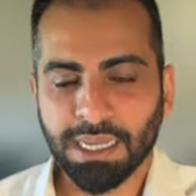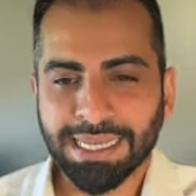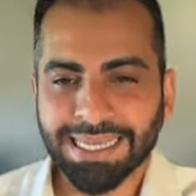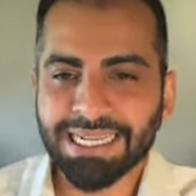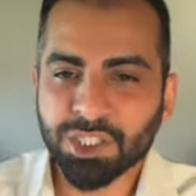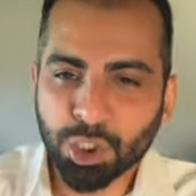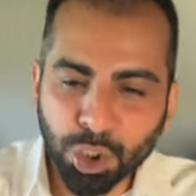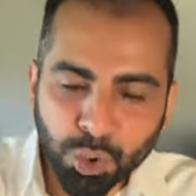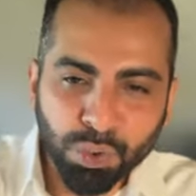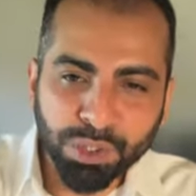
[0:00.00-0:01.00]
Its
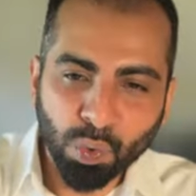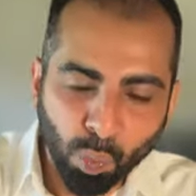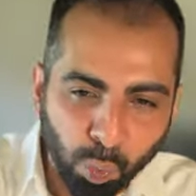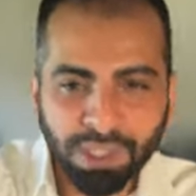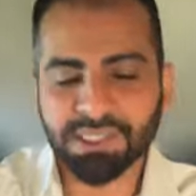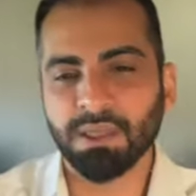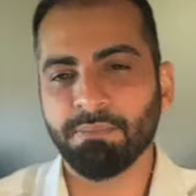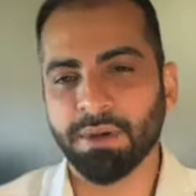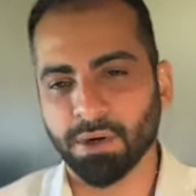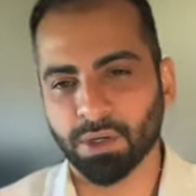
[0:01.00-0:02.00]
truth was the
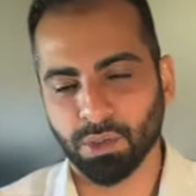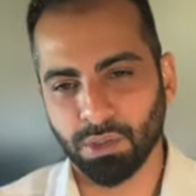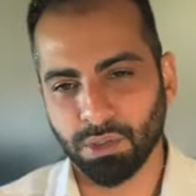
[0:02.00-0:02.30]
miracle.